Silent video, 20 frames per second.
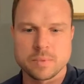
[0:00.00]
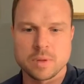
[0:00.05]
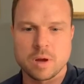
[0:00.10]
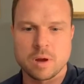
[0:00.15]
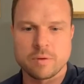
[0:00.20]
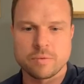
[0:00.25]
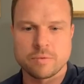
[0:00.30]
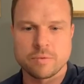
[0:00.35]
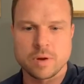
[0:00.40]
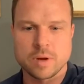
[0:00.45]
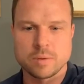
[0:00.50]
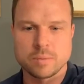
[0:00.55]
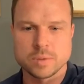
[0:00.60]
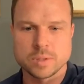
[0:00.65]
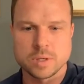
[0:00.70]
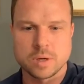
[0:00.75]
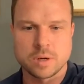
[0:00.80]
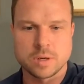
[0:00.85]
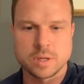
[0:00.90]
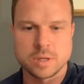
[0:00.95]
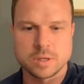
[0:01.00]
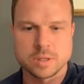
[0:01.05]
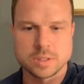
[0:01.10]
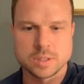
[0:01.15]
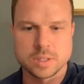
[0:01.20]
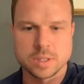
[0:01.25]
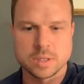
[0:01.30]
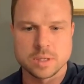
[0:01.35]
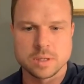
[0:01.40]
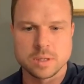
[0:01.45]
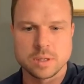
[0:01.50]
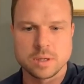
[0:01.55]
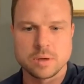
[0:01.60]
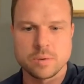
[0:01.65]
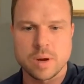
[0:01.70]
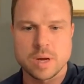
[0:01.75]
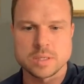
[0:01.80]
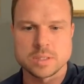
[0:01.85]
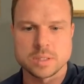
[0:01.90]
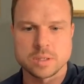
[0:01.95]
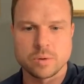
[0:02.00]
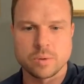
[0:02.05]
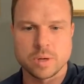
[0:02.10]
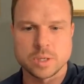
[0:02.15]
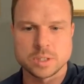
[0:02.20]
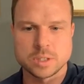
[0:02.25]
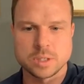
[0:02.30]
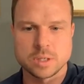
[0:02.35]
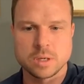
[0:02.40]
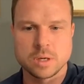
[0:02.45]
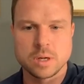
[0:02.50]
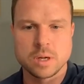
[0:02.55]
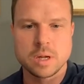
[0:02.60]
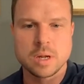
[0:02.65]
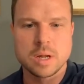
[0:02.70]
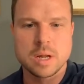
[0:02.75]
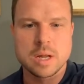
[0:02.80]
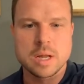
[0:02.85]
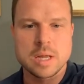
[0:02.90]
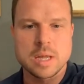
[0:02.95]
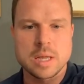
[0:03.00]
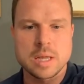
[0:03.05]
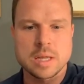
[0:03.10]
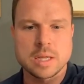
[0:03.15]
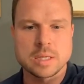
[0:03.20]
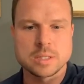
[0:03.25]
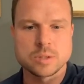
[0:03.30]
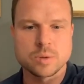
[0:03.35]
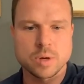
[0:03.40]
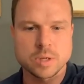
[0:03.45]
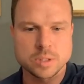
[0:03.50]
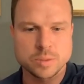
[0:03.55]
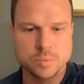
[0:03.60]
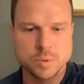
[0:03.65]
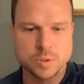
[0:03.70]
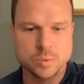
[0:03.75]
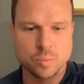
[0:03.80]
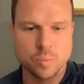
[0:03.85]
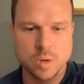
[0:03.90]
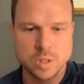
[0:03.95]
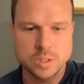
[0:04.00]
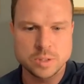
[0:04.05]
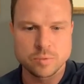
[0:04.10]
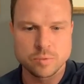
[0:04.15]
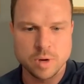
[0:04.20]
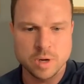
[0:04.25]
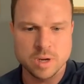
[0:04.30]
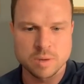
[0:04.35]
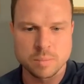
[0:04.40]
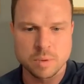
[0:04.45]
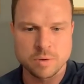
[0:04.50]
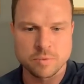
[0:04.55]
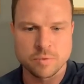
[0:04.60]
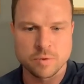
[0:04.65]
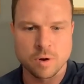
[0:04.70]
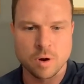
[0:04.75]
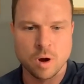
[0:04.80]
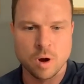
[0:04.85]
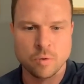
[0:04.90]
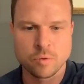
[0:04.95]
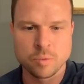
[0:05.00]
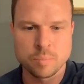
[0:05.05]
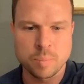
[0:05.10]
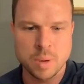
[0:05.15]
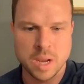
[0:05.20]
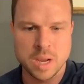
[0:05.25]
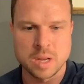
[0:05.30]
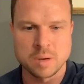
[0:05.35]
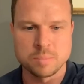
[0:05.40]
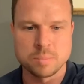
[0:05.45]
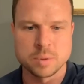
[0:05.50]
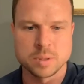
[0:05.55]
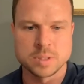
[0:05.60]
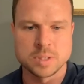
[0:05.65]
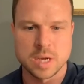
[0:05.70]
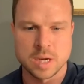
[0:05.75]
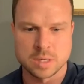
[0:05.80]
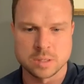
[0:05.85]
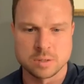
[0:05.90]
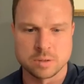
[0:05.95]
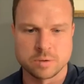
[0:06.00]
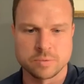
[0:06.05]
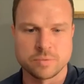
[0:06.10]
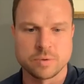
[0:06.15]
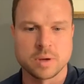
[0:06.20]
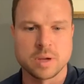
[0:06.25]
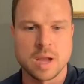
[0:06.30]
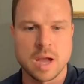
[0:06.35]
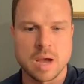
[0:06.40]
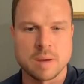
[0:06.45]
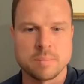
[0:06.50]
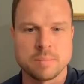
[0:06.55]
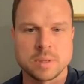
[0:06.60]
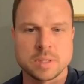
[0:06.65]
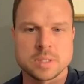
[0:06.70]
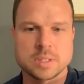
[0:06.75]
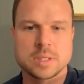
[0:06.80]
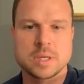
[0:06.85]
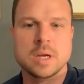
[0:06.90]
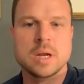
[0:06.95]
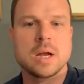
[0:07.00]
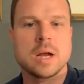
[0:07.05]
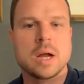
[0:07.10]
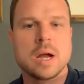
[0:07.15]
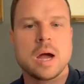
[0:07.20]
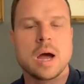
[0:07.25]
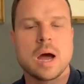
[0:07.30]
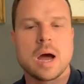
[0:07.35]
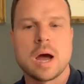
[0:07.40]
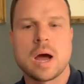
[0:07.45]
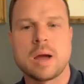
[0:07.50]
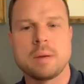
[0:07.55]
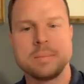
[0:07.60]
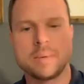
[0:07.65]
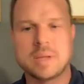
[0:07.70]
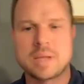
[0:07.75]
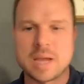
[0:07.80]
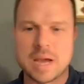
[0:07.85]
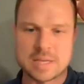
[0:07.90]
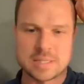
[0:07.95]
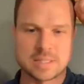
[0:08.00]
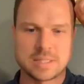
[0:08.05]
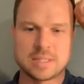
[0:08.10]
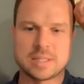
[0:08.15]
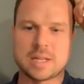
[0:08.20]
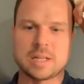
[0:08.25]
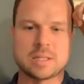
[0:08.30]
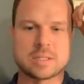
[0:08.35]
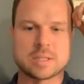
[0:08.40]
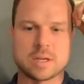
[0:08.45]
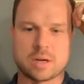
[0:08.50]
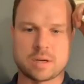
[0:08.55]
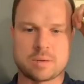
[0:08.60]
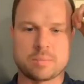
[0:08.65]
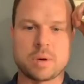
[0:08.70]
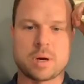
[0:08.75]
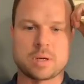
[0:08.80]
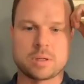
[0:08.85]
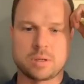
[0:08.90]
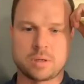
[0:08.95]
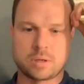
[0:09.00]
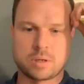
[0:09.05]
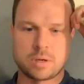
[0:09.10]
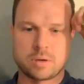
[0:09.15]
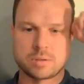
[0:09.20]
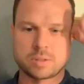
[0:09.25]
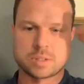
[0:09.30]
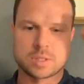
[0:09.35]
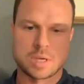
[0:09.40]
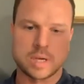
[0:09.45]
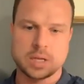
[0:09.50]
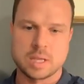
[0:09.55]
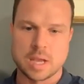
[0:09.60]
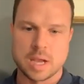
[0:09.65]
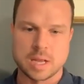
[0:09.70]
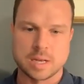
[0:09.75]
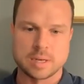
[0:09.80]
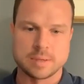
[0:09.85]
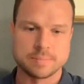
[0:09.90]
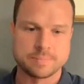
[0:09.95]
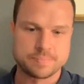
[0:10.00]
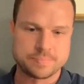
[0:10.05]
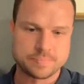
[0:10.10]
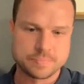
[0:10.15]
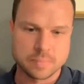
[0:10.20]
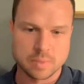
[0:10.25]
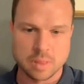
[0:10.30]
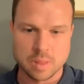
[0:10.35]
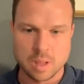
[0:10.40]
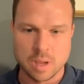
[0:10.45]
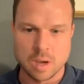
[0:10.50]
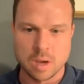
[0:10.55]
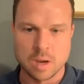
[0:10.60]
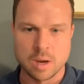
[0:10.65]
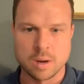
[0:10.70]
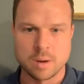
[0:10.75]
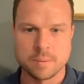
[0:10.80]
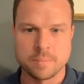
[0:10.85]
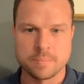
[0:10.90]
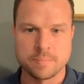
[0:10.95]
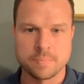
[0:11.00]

friend was on here still who asked the question. His question was, "What do you recommend for overpaint protector for cabinets?" I'm guessing that he's talking about clear coats again. Um,